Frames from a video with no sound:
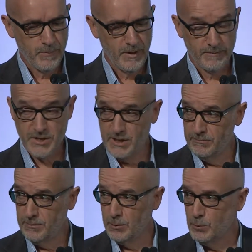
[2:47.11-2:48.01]
I've just come
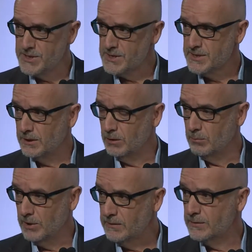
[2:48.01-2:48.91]
from the Risk Salon
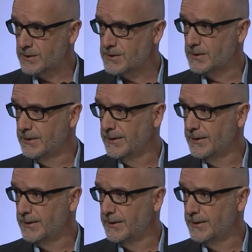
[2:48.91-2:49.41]
breakfast.